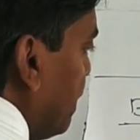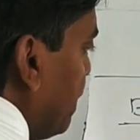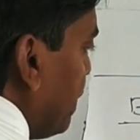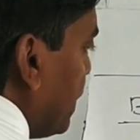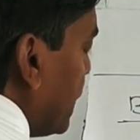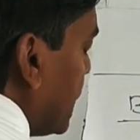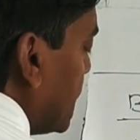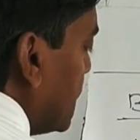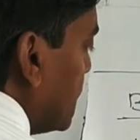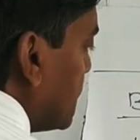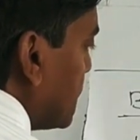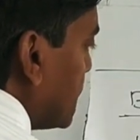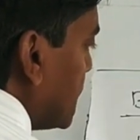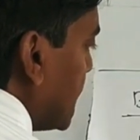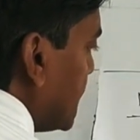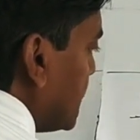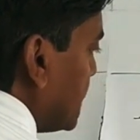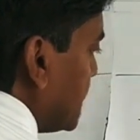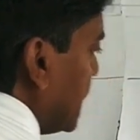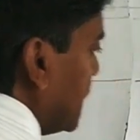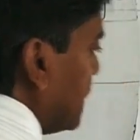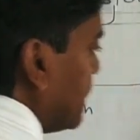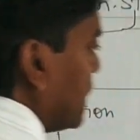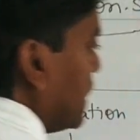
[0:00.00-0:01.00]
Such
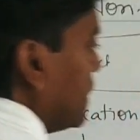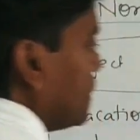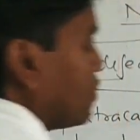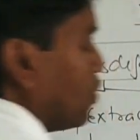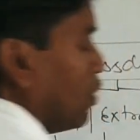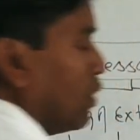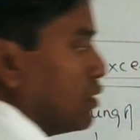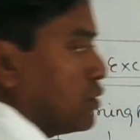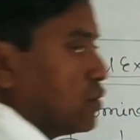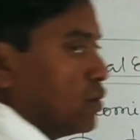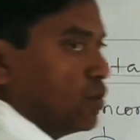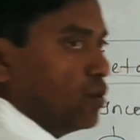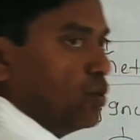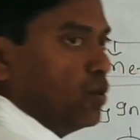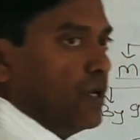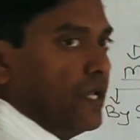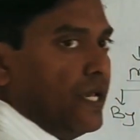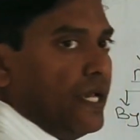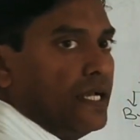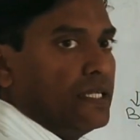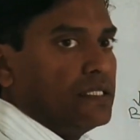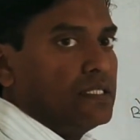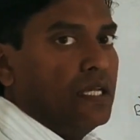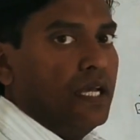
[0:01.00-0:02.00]
center is also known as
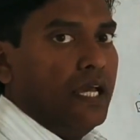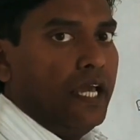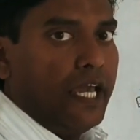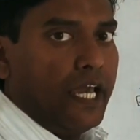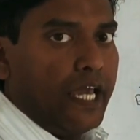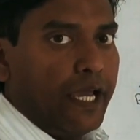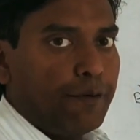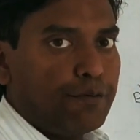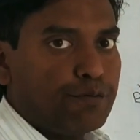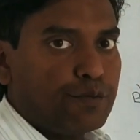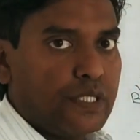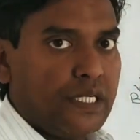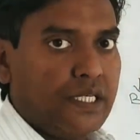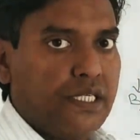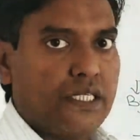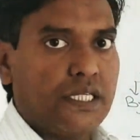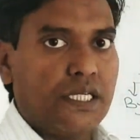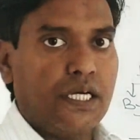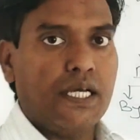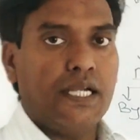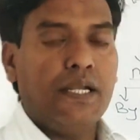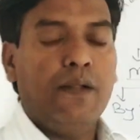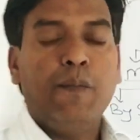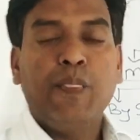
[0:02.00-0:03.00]
F
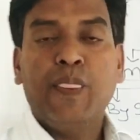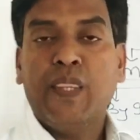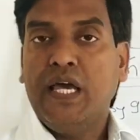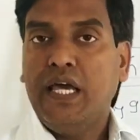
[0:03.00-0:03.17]
center.